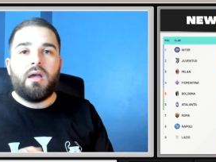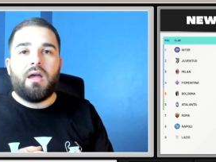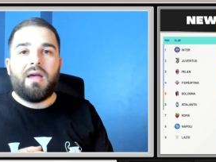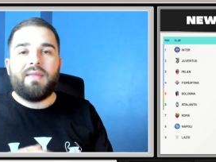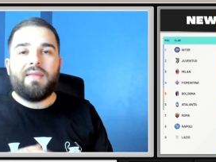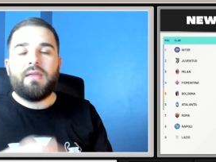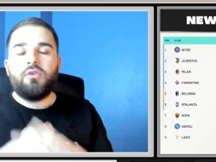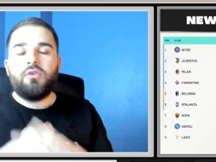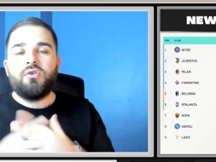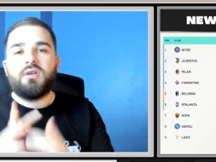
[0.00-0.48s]

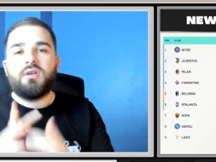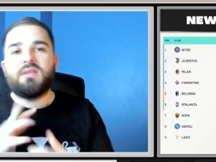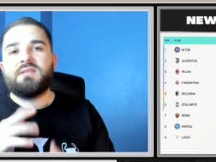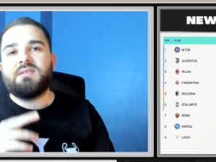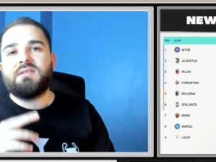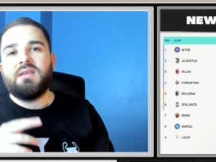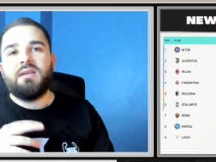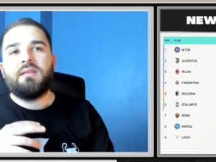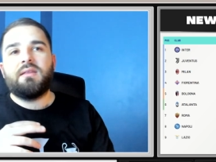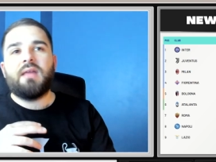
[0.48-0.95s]
And then you can
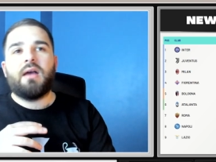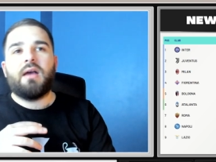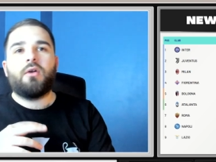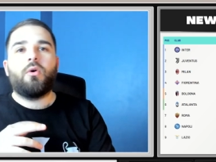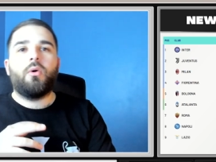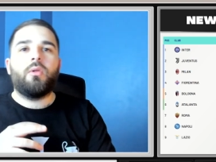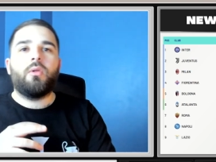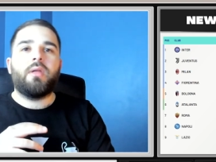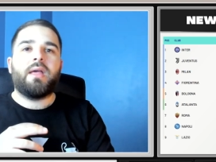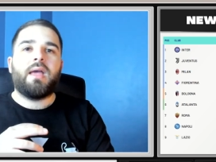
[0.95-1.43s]
see that
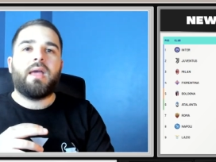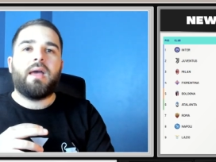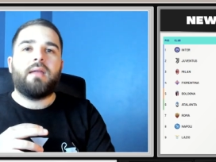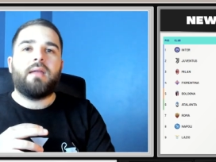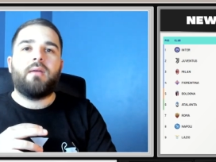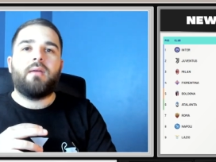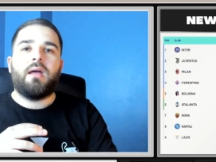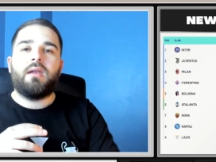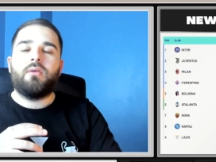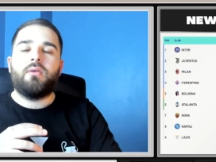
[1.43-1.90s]
goal
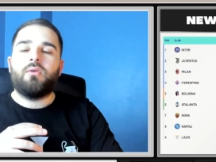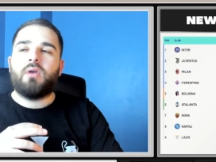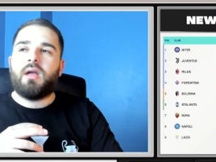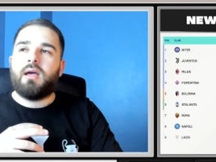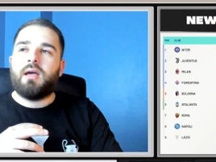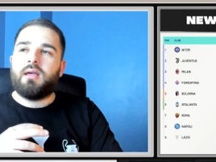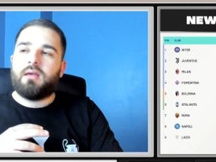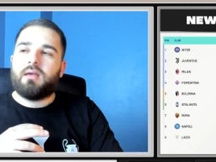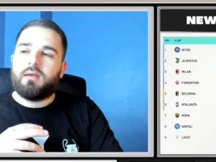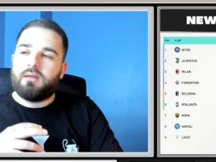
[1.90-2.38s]
again. And you're
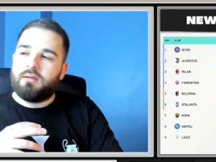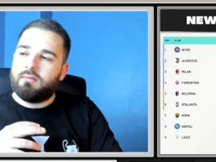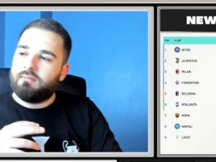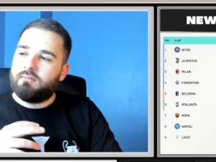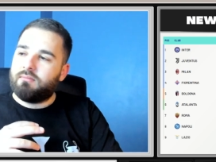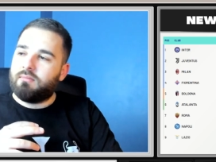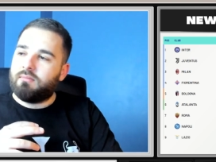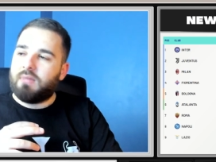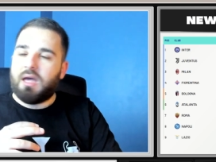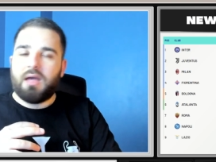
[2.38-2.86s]
like,
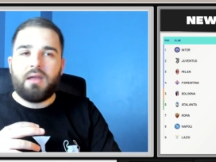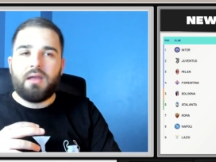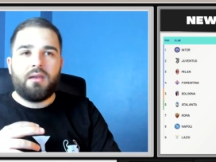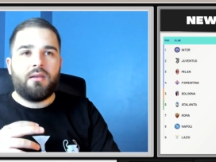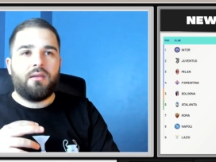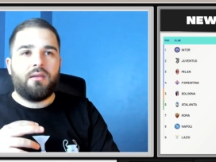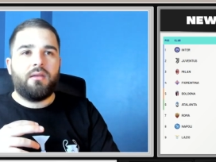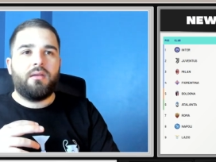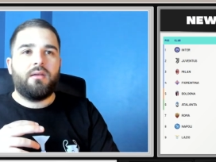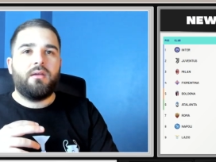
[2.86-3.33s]
man,
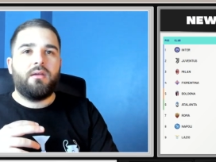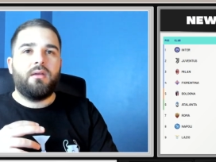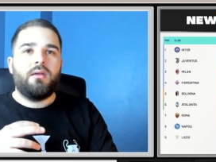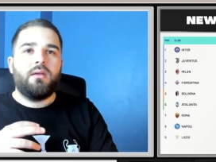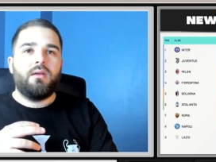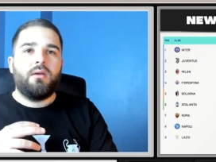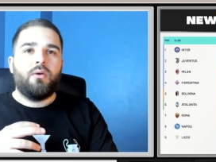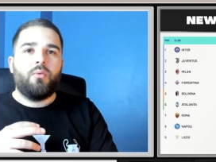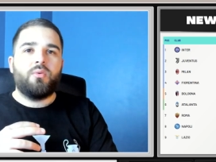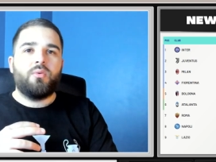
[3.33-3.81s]

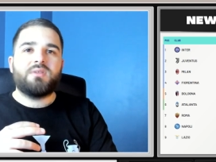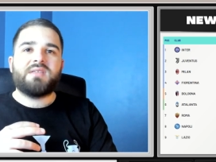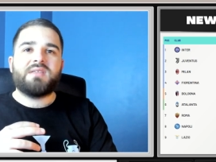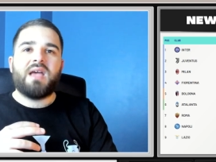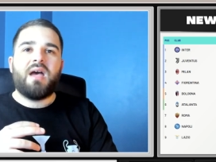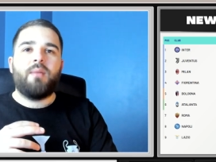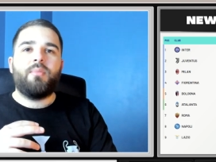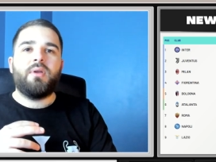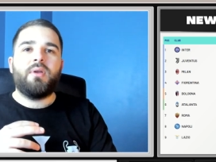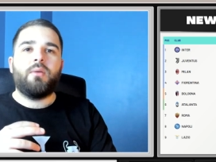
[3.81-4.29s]
what's
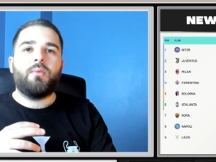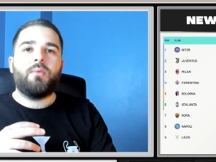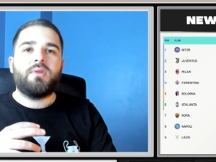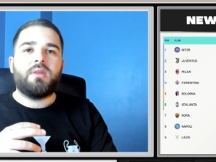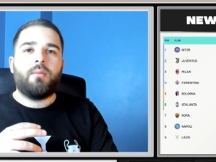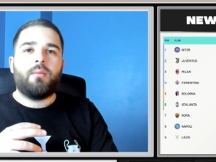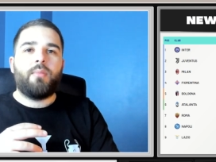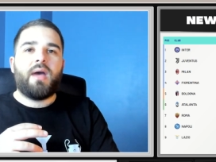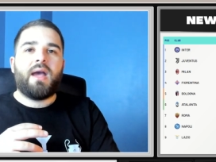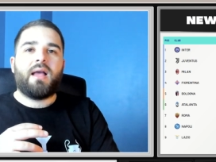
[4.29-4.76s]
happening with
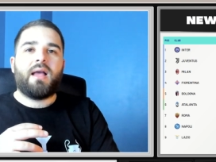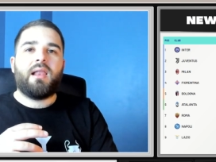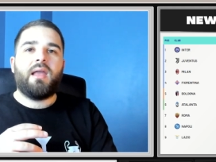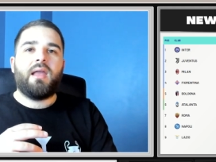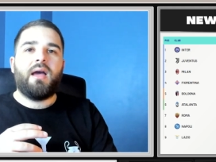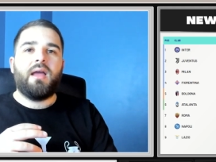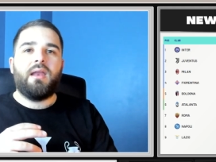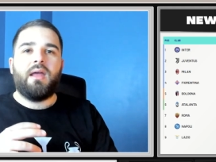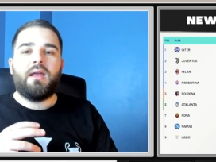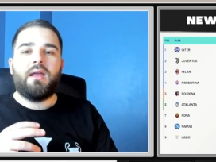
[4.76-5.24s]
the back
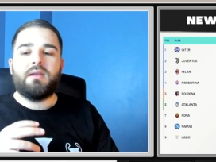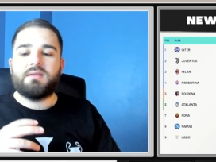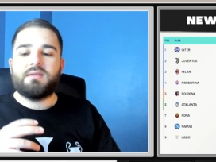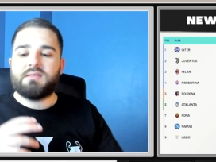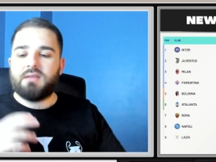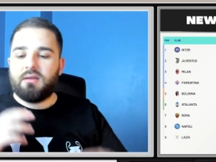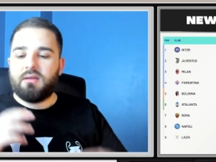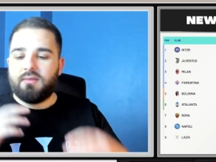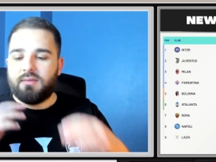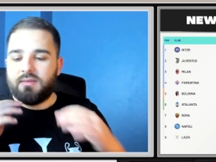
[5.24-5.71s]
line? And it's
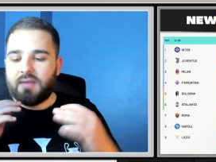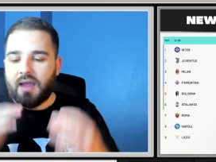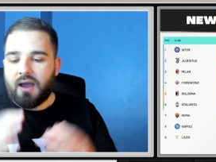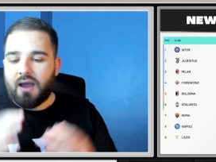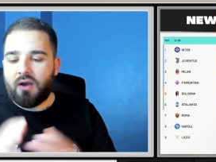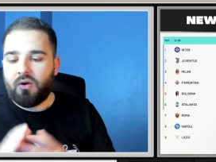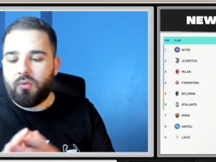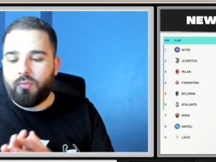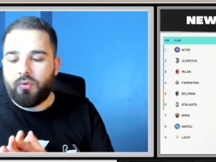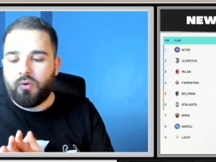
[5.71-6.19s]
not
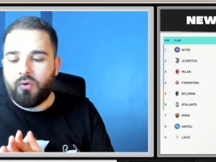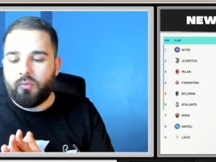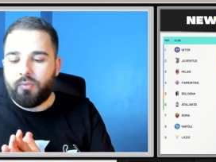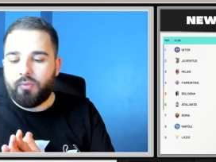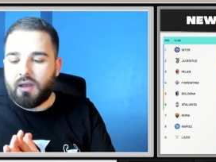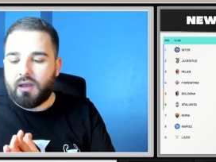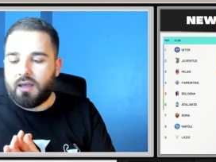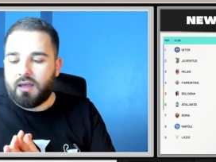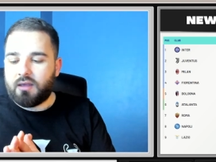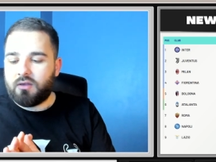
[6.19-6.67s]
terrible,
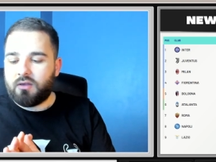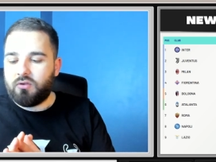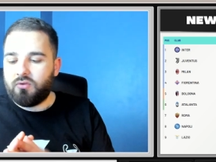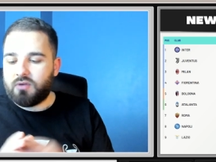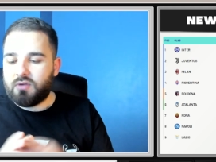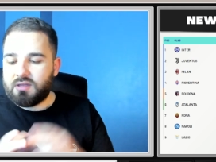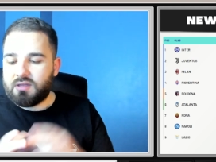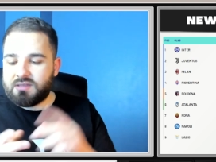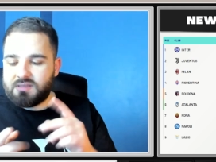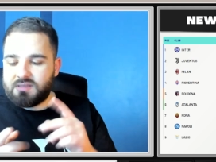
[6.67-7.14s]
but like, you
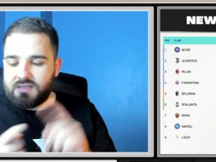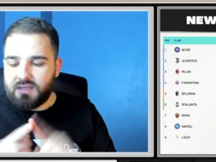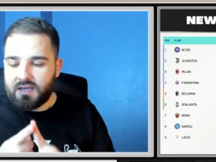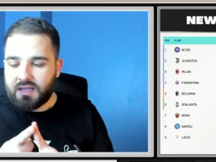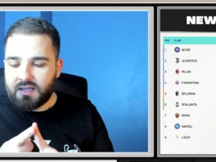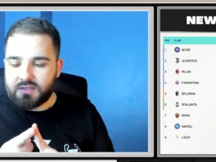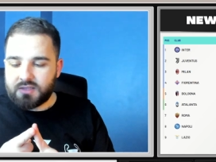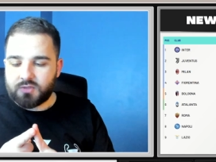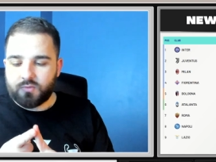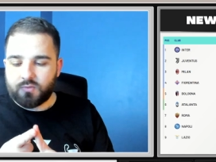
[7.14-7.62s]
can see it
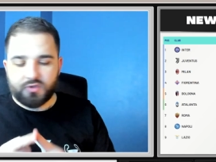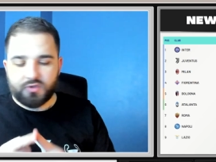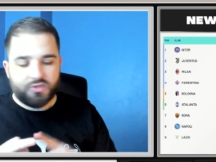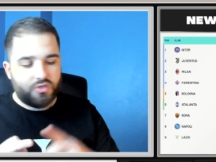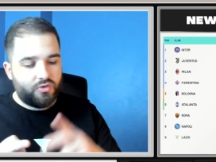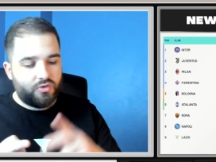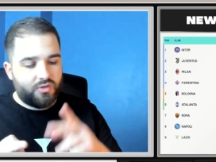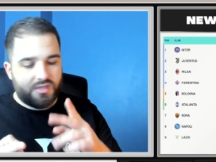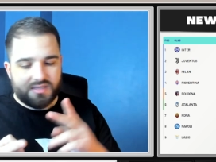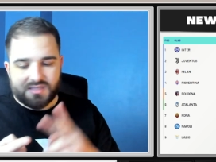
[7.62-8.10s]
against
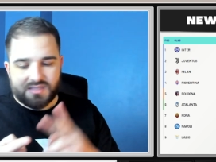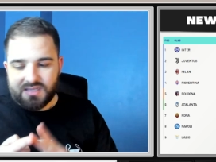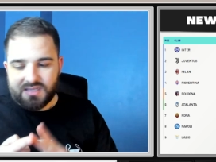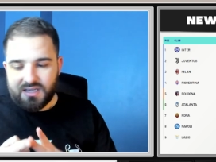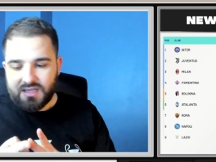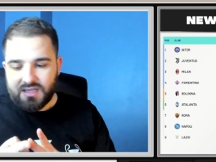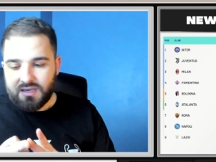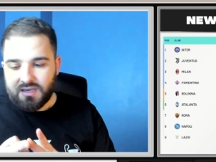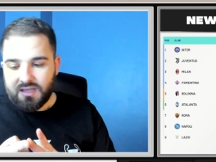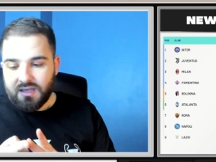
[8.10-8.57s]
Monza. You can
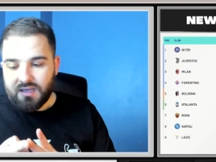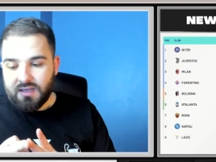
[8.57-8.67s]
see it